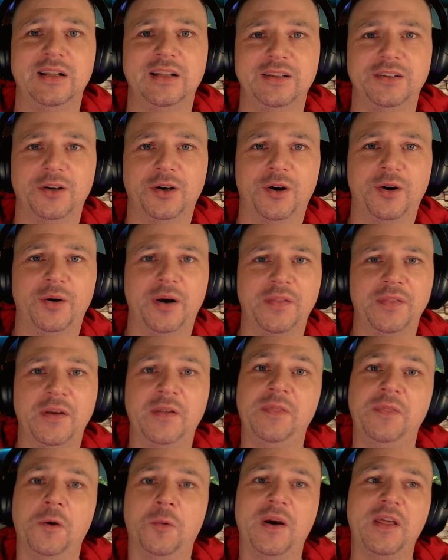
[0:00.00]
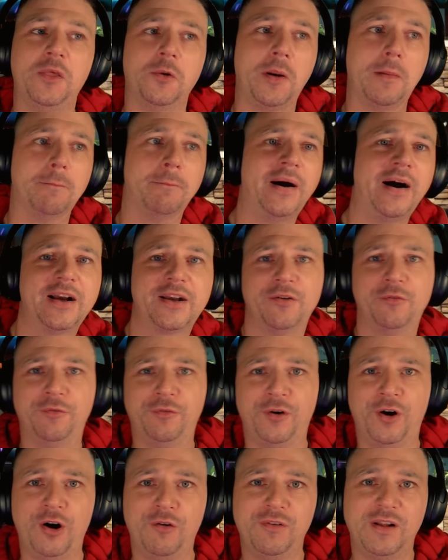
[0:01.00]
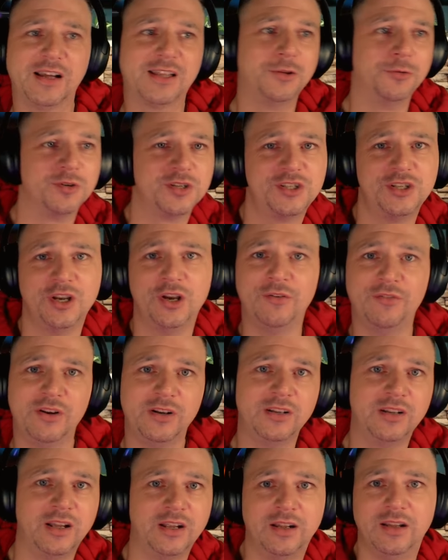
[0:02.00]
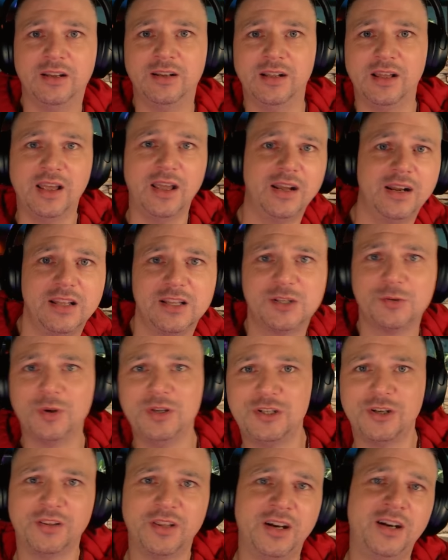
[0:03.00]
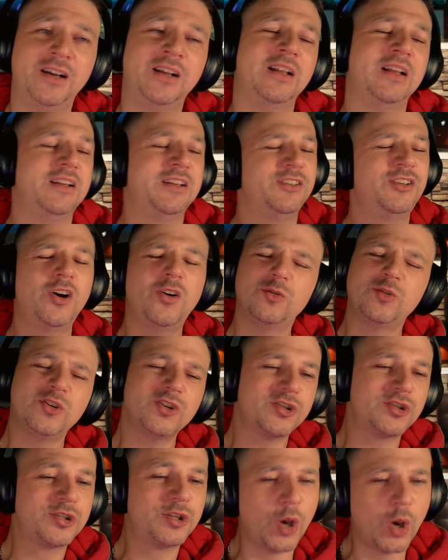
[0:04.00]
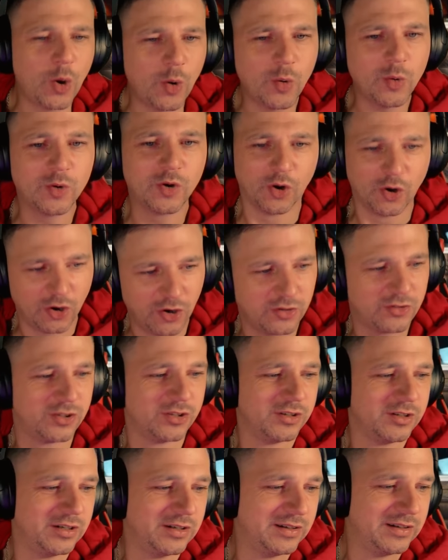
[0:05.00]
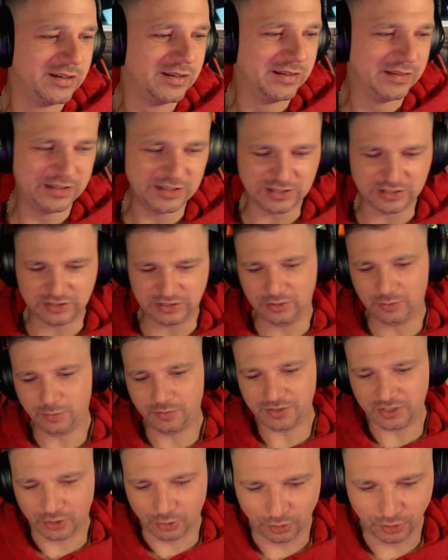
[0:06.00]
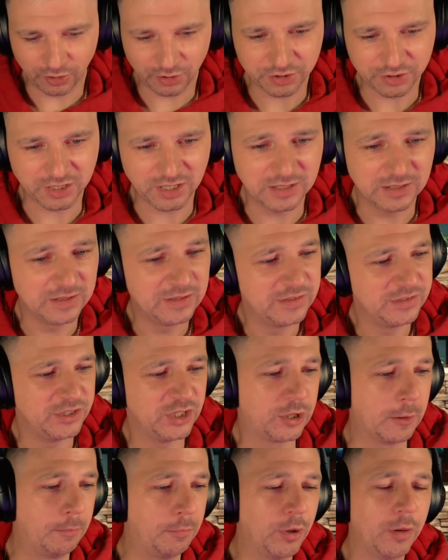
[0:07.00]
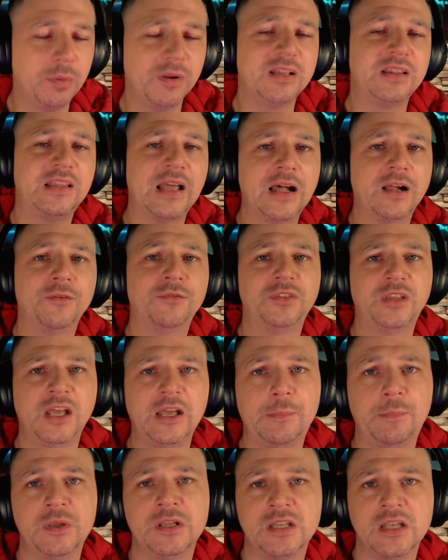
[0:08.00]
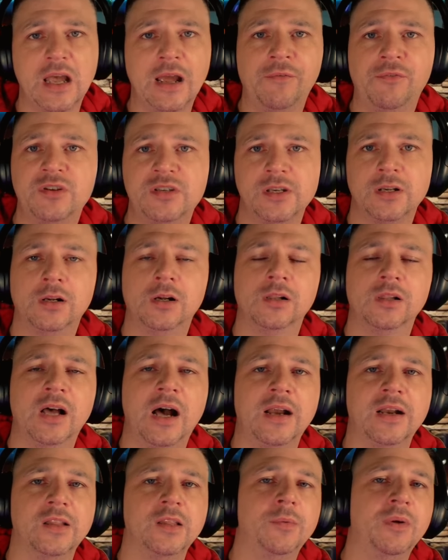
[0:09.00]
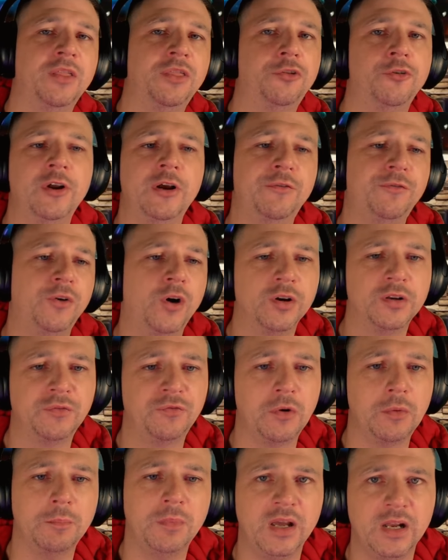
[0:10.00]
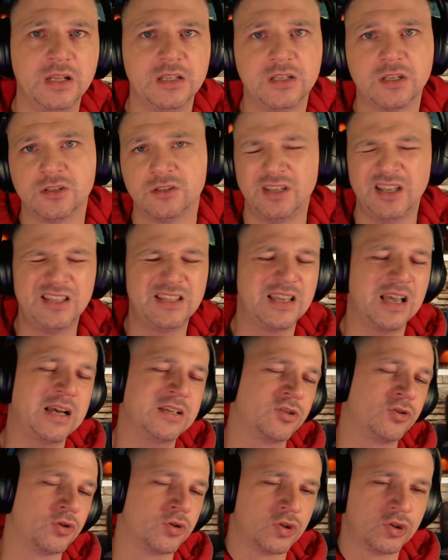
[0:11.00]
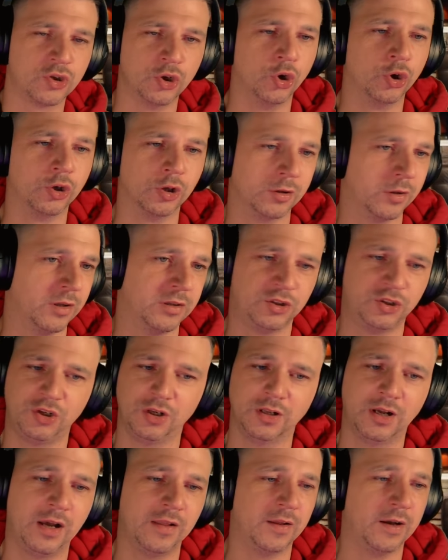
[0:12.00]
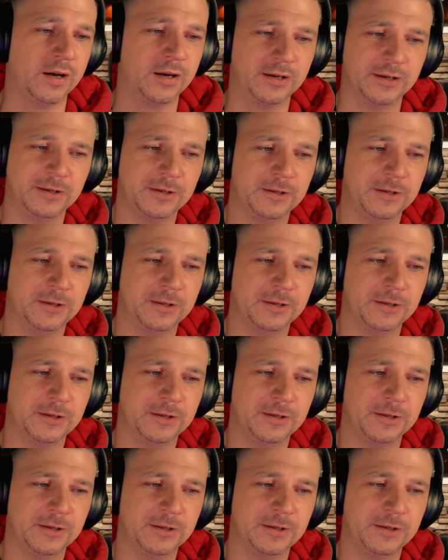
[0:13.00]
Yo, and then the way they went back and forth, like they were serving and, and hitting it to each other. Yo, just too good. Yo, the whole thing, you could probably delve deep into every single line and there'll be three or four different meanings because these guys are just so good at shit like that.